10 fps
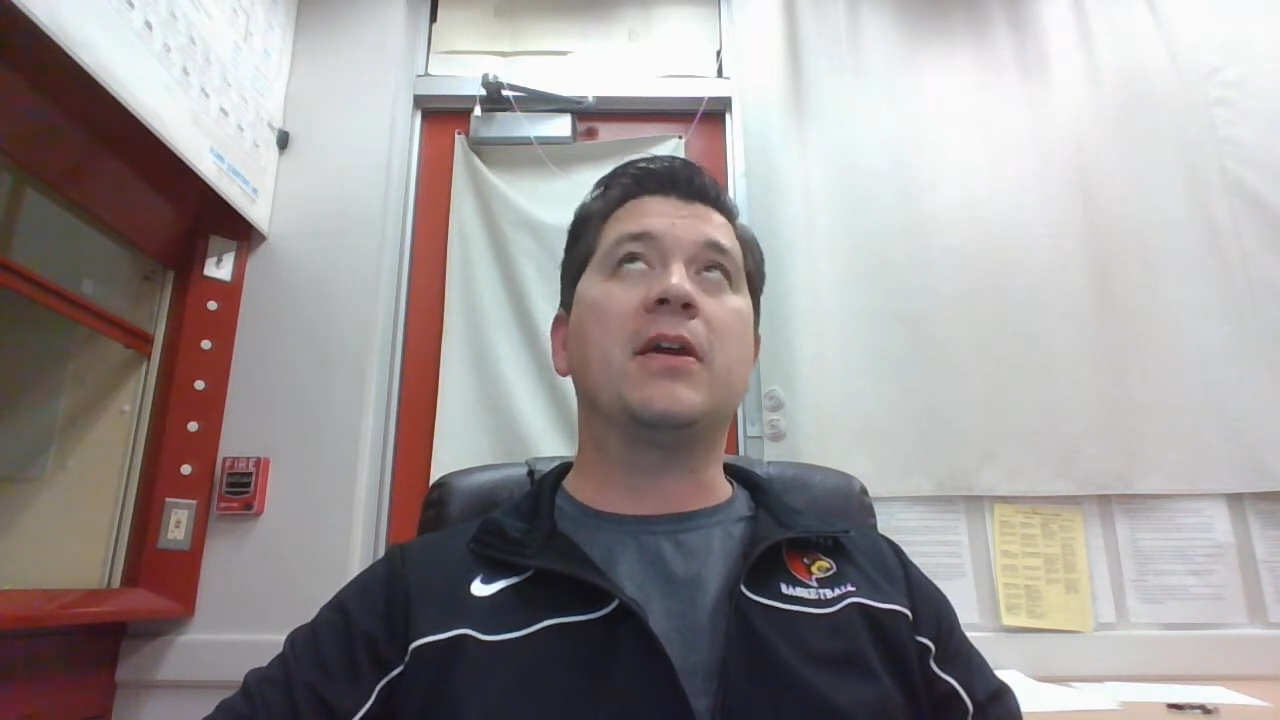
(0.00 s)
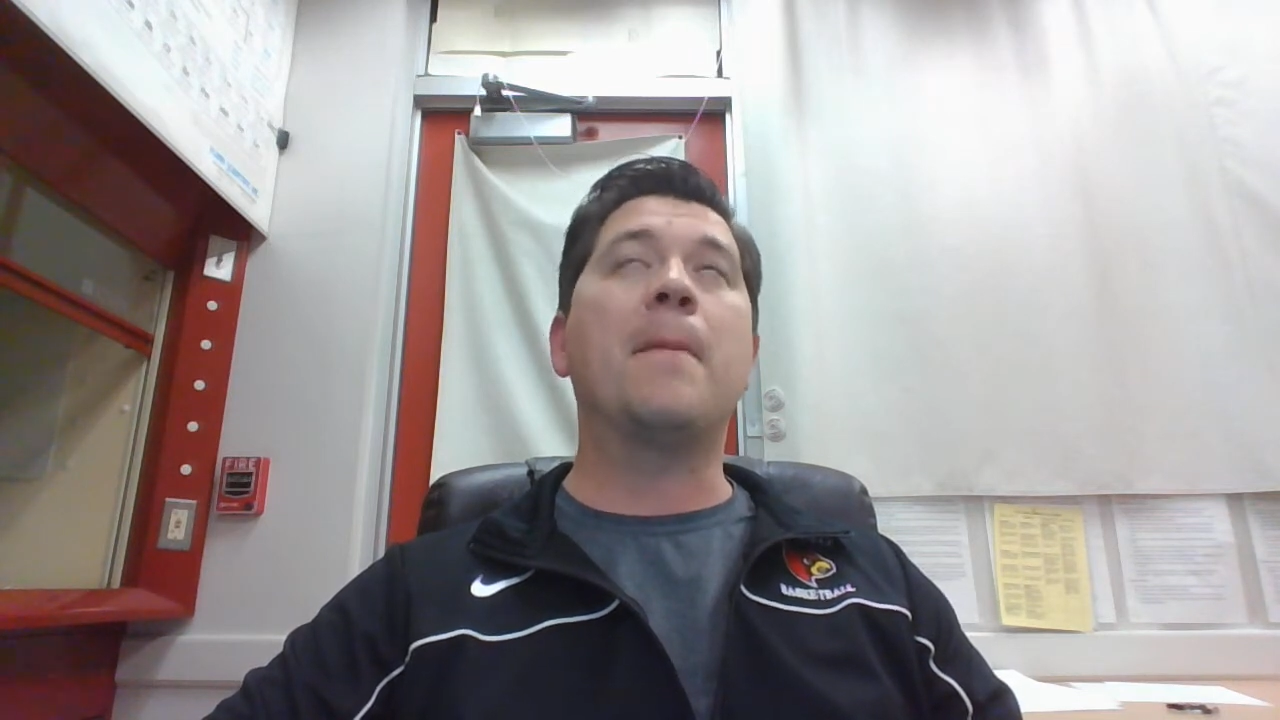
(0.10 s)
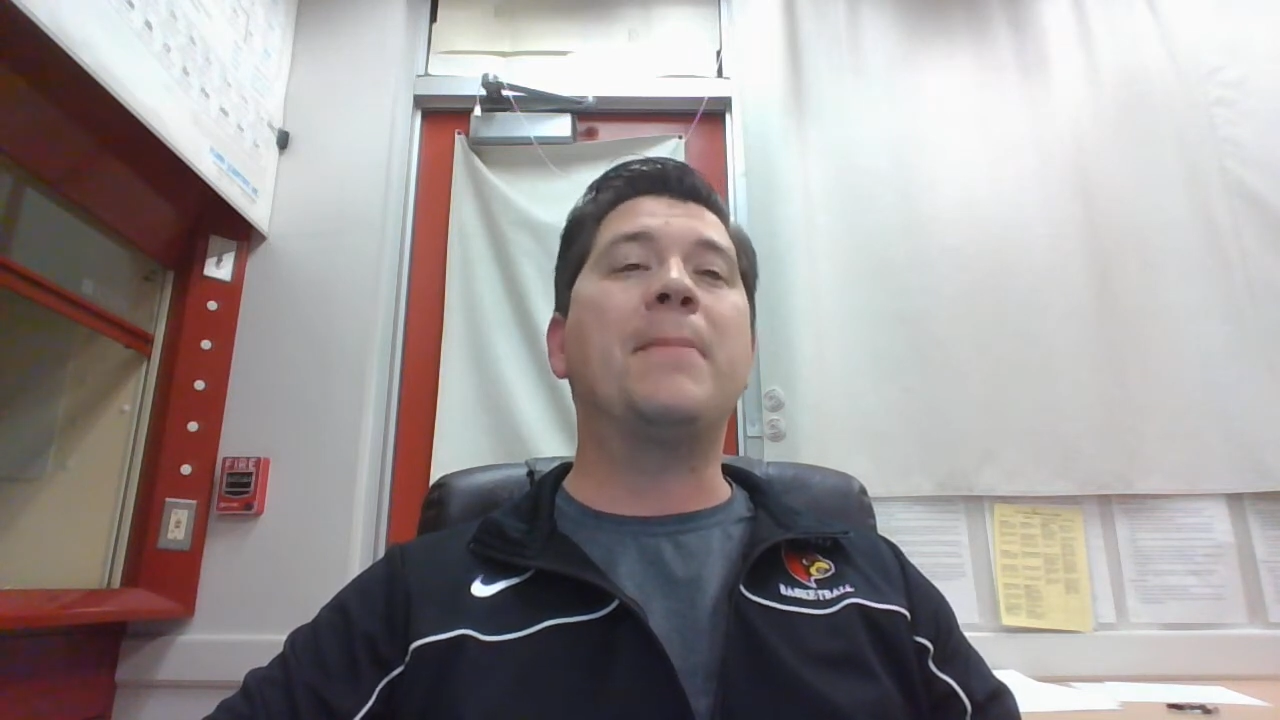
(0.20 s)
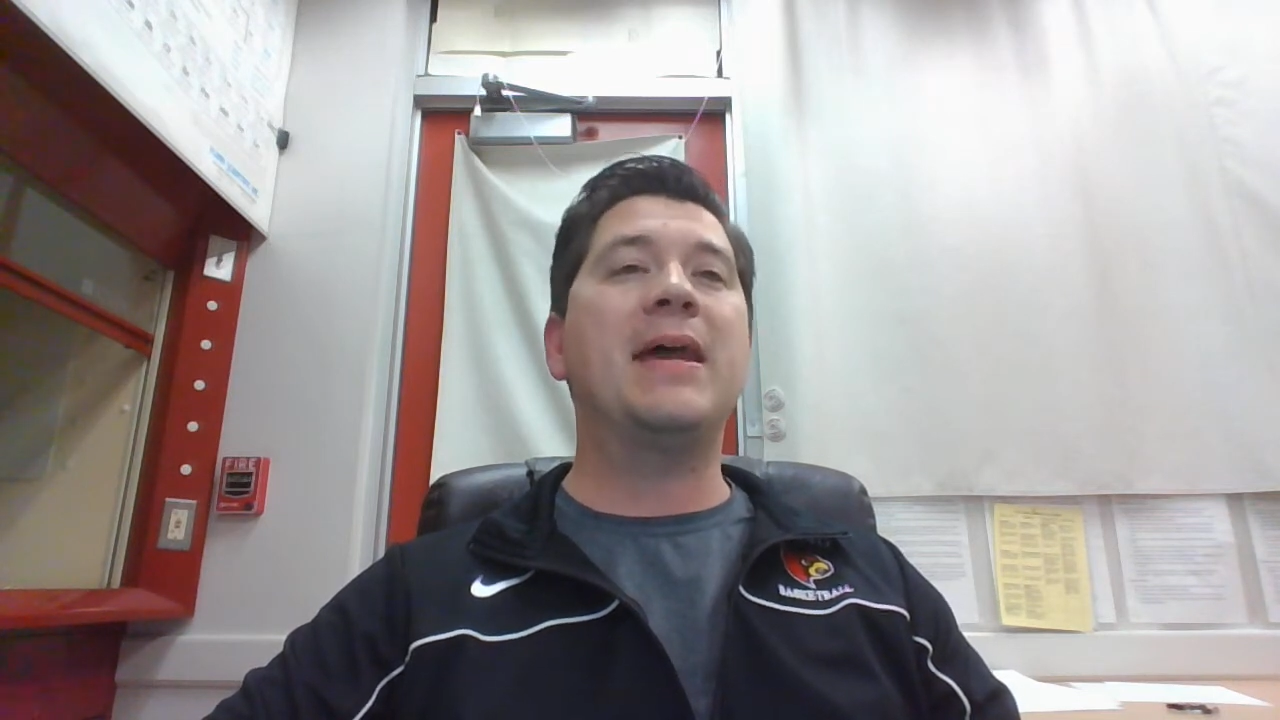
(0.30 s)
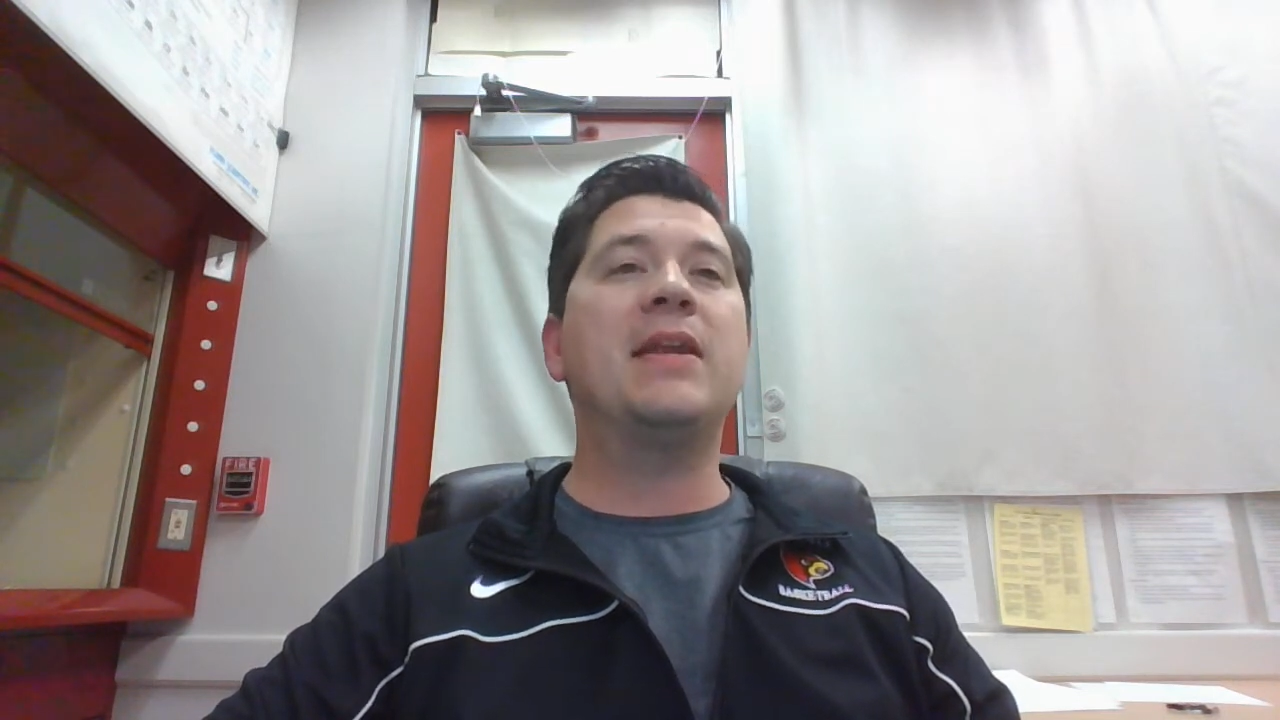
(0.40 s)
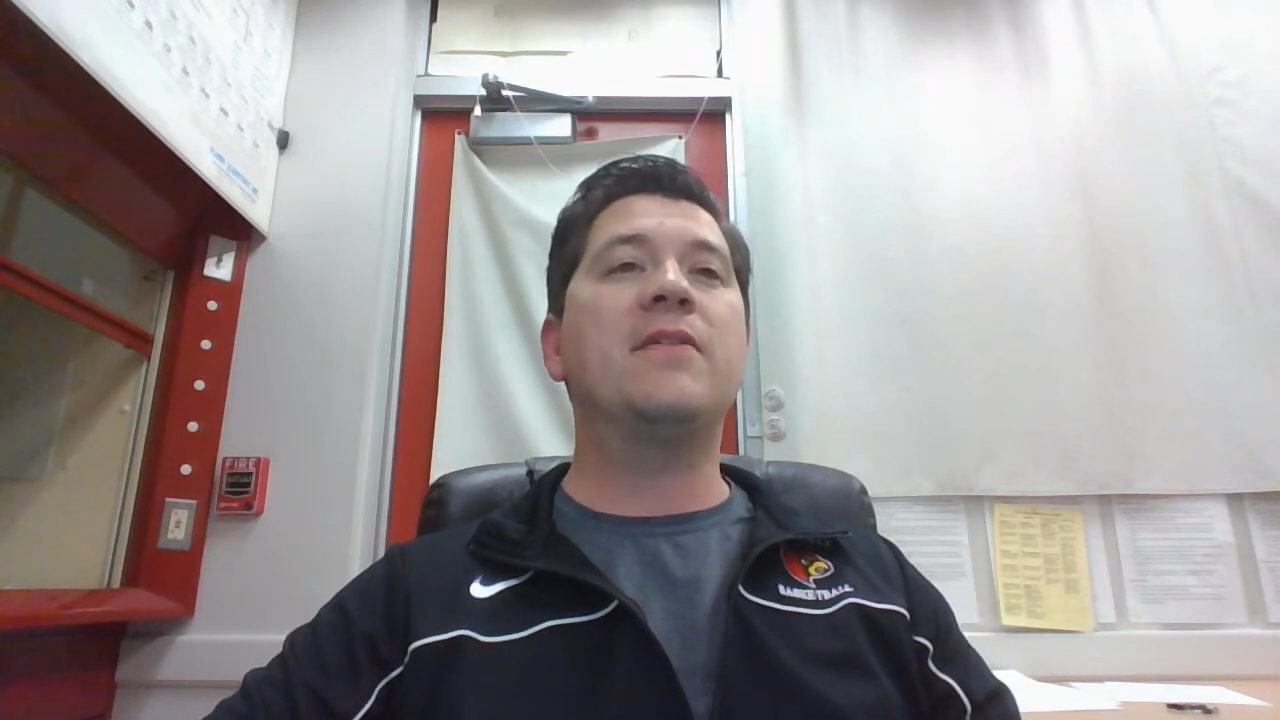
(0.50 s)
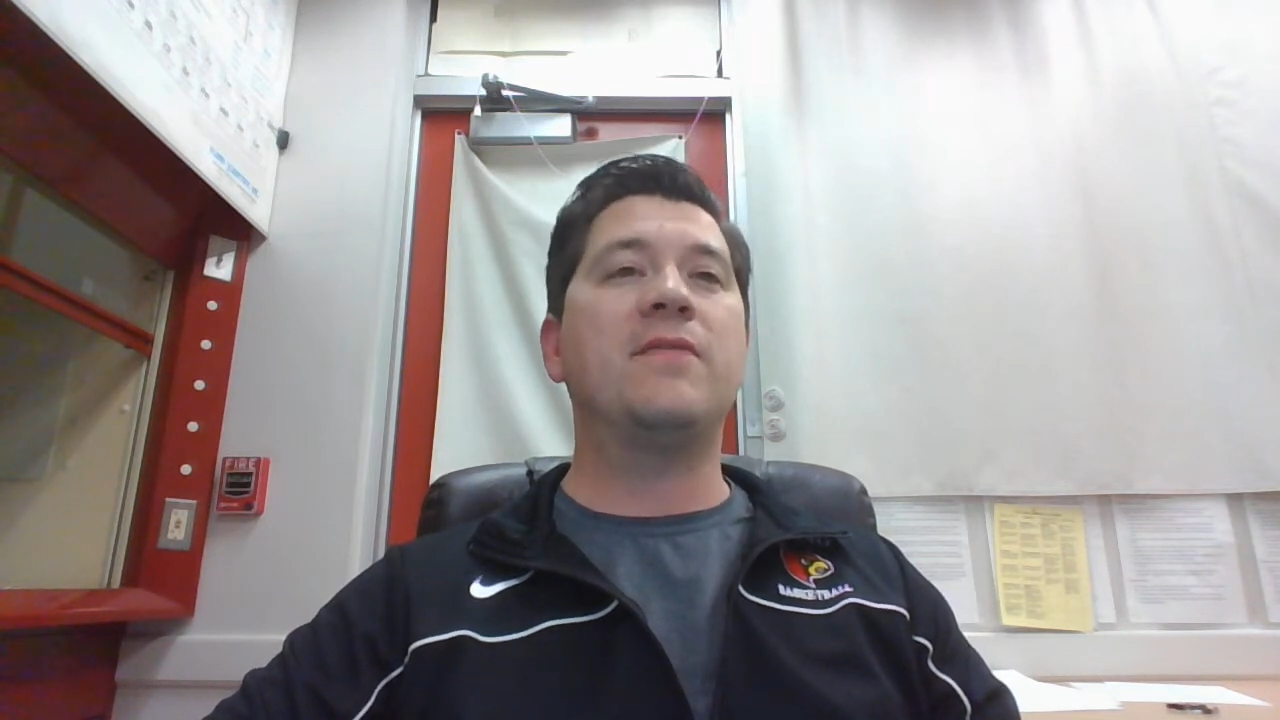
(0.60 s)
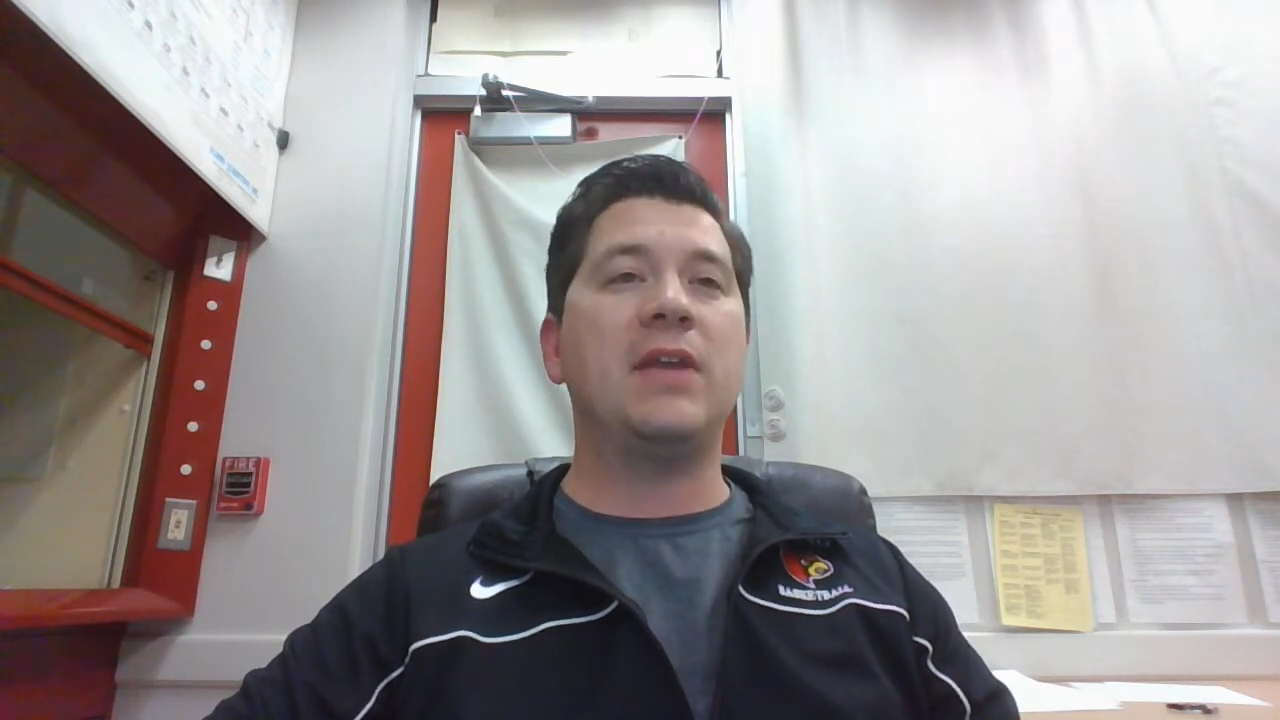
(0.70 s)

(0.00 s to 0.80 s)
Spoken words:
competitive